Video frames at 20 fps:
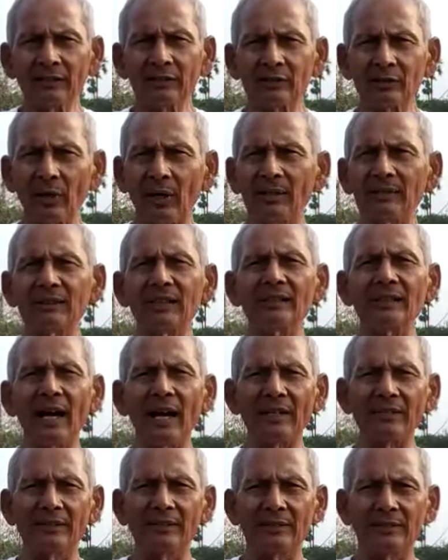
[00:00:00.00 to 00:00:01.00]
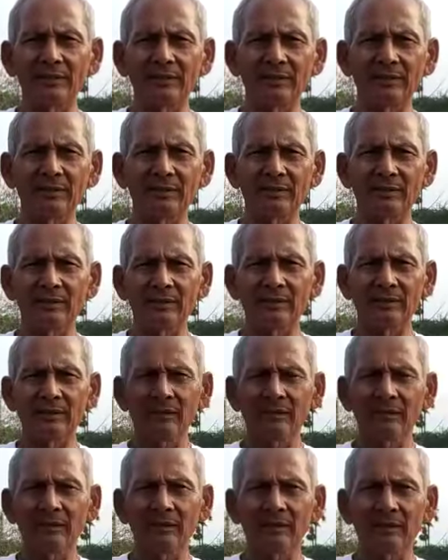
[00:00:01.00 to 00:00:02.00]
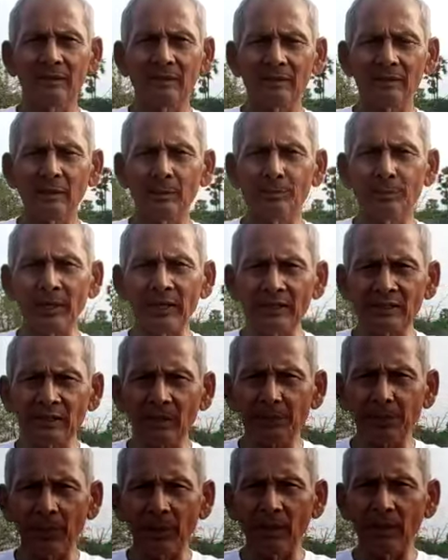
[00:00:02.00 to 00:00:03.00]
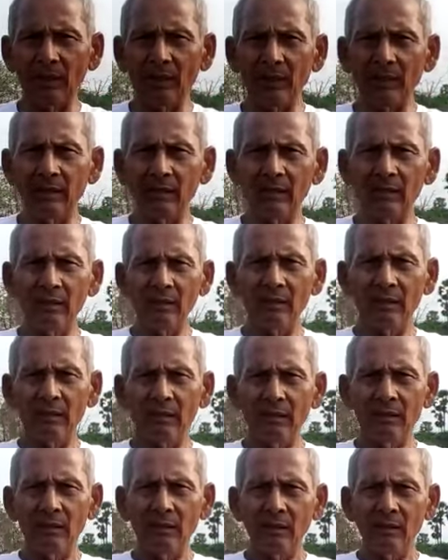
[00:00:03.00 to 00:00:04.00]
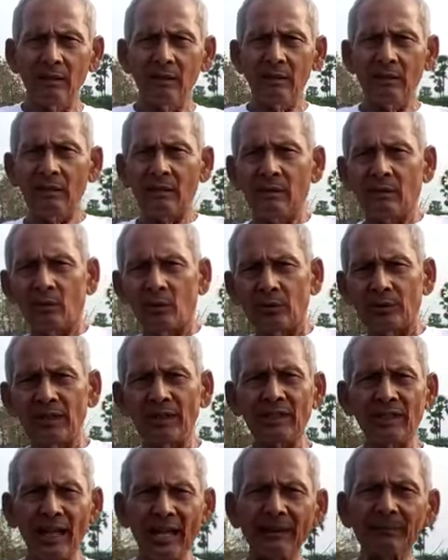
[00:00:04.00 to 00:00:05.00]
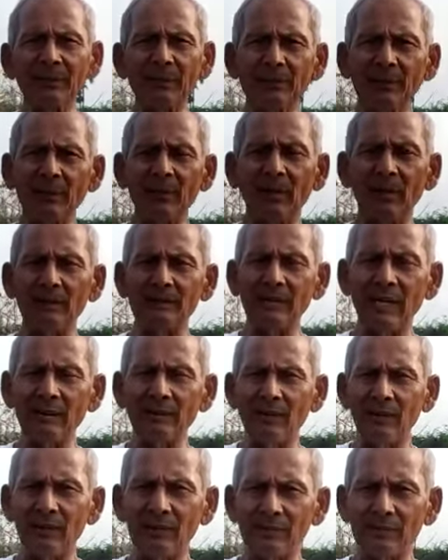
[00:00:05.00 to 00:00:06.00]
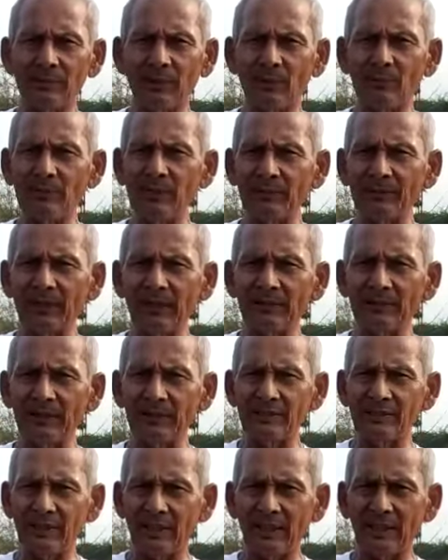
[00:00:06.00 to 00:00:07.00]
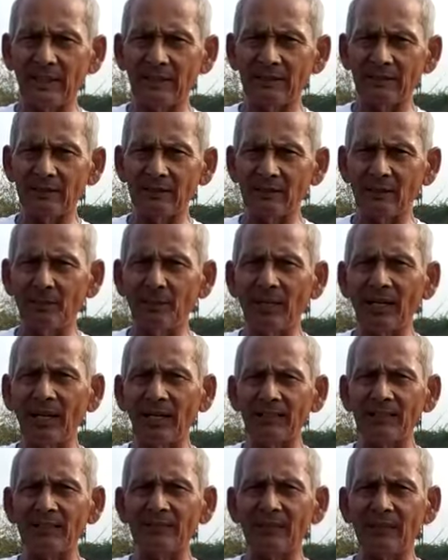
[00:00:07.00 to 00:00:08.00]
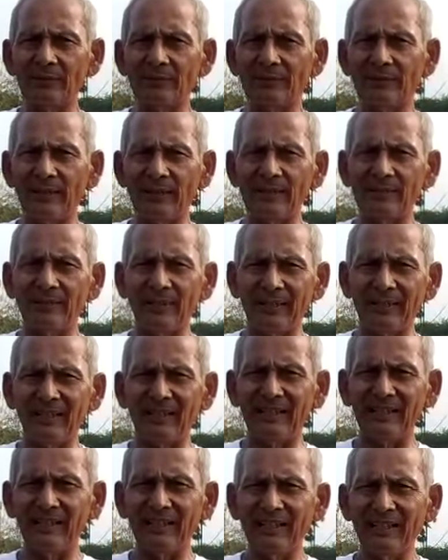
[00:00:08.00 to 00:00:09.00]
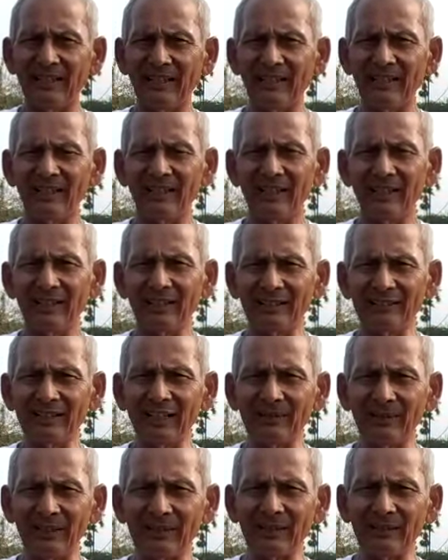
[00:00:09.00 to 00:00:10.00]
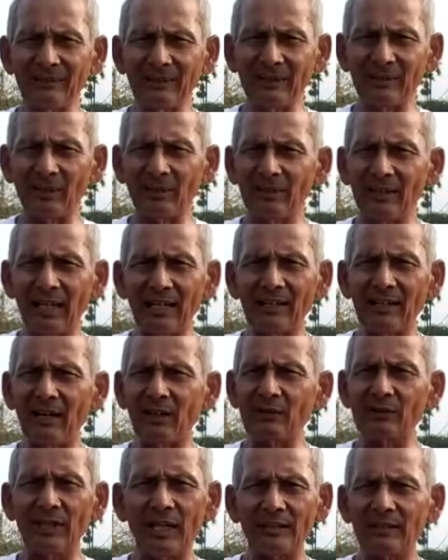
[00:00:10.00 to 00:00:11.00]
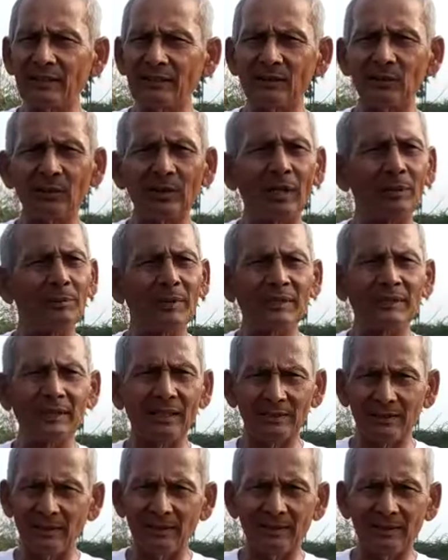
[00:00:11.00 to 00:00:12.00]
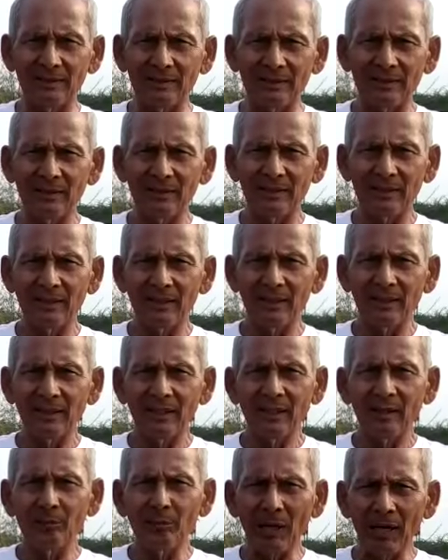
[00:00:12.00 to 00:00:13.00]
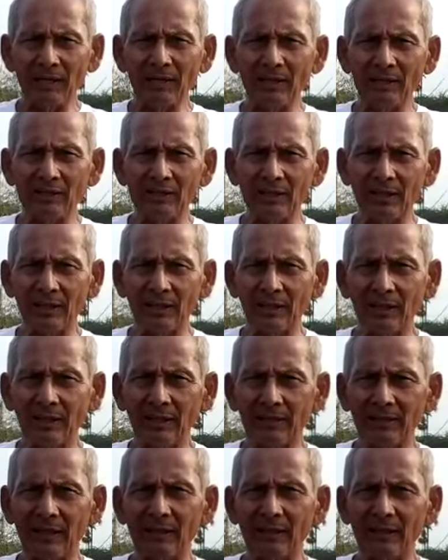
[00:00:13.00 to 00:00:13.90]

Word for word: I saw in the night the principal who didn't like me because I was from different state. The Marathis are very, very conservative, they don't like outsiders to come and settle in Maharashtra.